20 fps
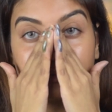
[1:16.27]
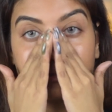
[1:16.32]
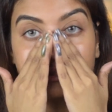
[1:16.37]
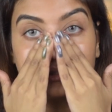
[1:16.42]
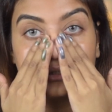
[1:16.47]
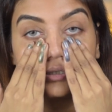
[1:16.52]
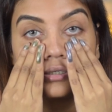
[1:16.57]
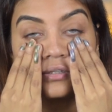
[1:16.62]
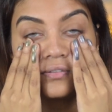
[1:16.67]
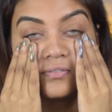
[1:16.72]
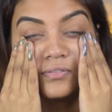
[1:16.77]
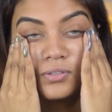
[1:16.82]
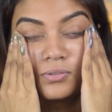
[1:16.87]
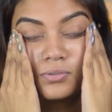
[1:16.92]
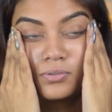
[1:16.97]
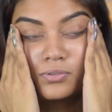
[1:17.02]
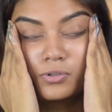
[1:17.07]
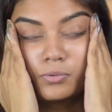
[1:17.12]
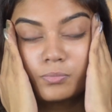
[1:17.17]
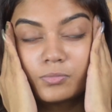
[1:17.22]
it gives
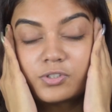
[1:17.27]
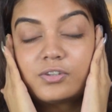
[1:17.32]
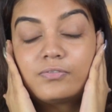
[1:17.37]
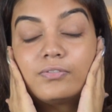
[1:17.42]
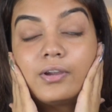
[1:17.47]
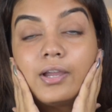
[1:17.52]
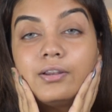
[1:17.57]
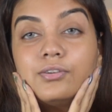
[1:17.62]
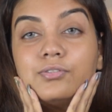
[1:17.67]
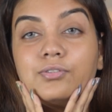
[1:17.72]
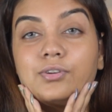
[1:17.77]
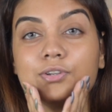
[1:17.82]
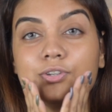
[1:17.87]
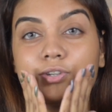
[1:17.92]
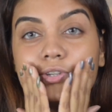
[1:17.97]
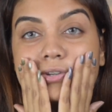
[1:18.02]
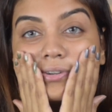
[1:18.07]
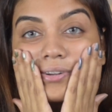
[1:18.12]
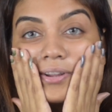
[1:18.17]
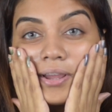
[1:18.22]
you so much of
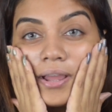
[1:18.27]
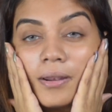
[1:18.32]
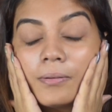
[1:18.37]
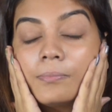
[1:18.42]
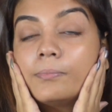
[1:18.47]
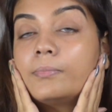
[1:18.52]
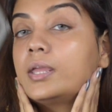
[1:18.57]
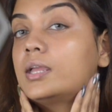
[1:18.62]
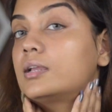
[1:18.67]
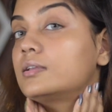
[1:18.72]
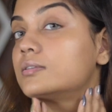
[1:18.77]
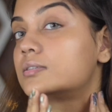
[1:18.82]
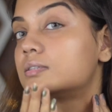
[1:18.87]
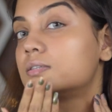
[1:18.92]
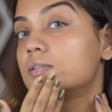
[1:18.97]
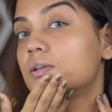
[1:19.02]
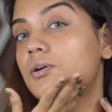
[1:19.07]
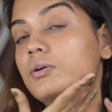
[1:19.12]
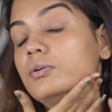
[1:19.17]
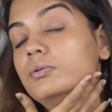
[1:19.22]
hydration and
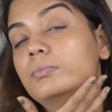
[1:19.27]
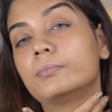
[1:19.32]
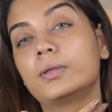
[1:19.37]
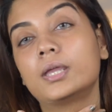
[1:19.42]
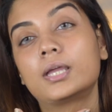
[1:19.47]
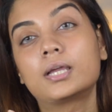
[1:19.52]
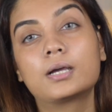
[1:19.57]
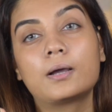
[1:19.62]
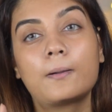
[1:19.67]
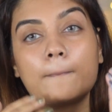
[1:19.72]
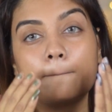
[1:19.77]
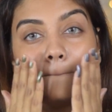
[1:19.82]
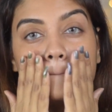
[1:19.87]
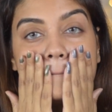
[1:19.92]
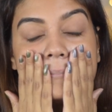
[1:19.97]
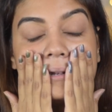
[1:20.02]
makes your makeup